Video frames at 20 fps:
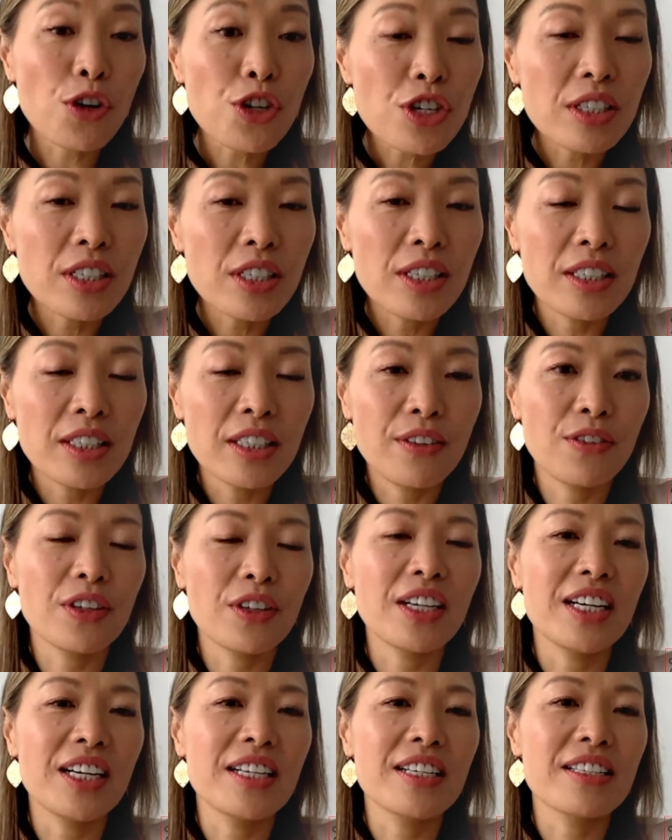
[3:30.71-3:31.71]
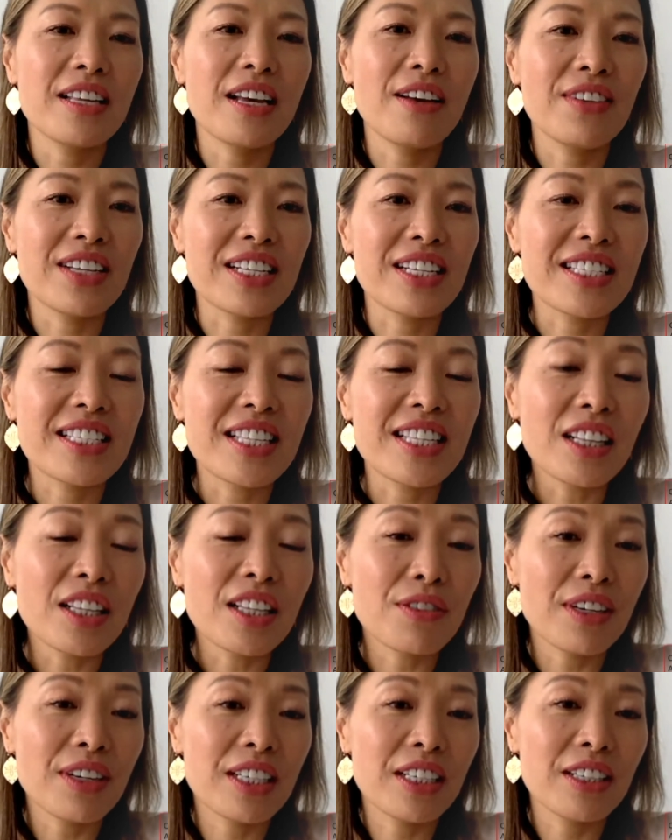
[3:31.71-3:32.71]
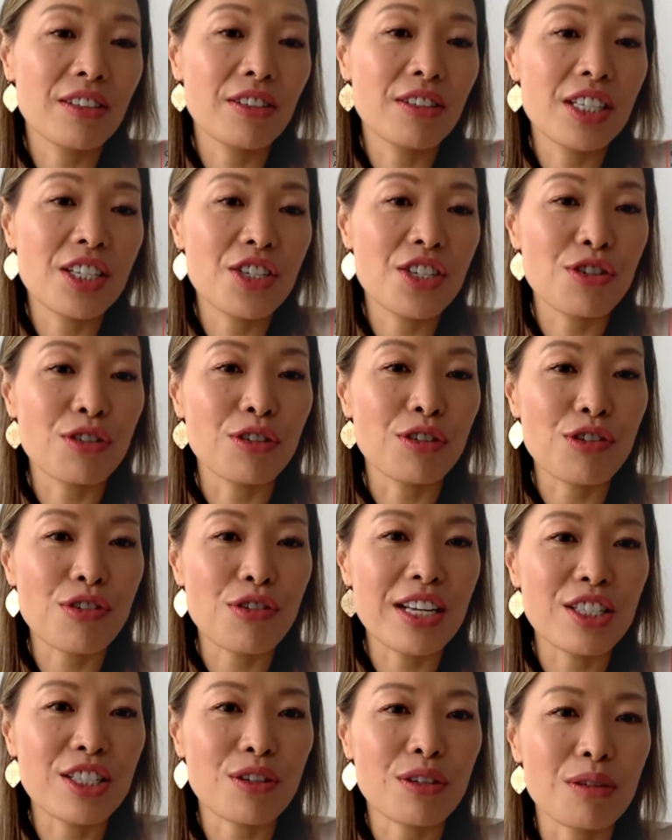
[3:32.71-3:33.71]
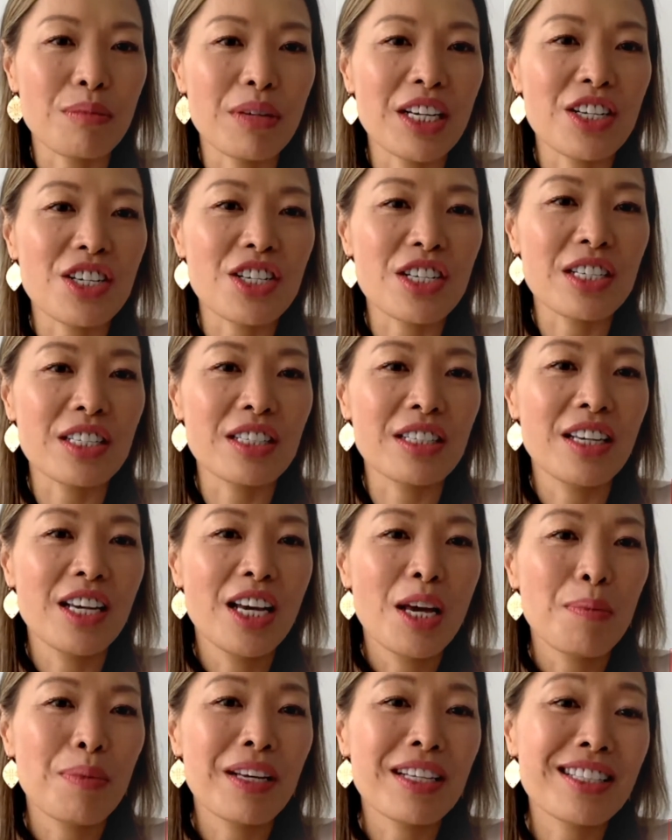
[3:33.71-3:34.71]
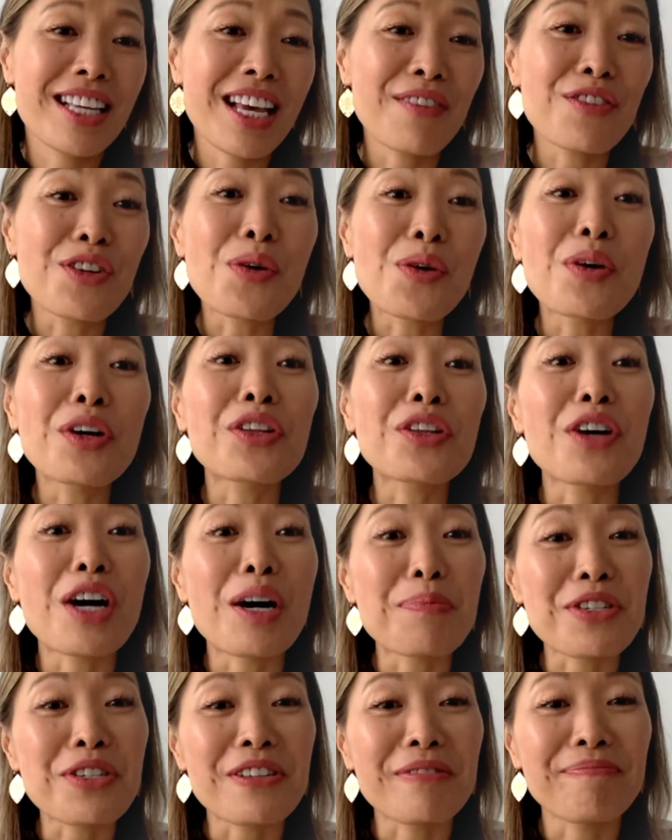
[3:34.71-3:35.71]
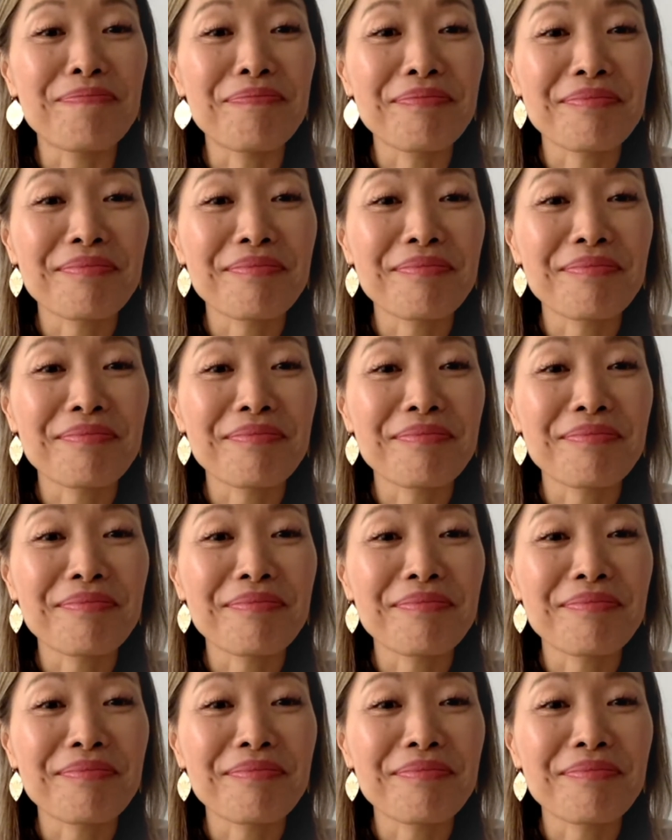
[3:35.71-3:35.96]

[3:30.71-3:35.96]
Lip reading: fortunately for us, have accelerated their digital transformation because they have no other option,